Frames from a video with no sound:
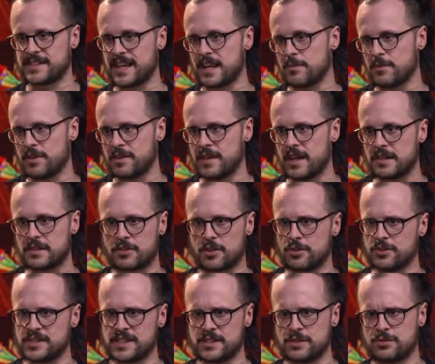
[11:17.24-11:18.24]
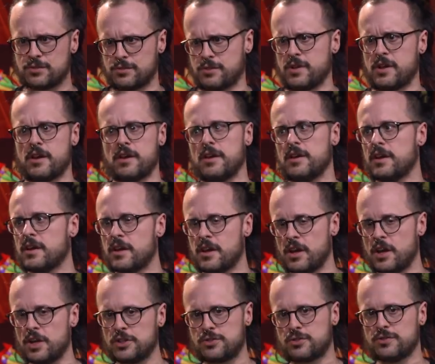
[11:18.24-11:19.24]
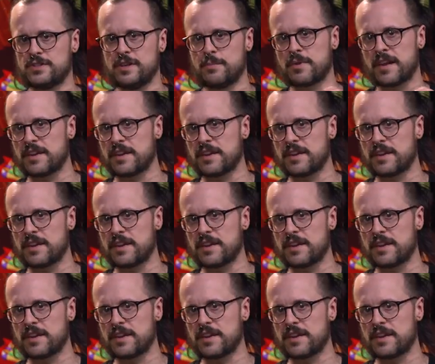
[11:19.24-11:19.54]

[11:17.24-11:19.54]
segment that turns into a 2D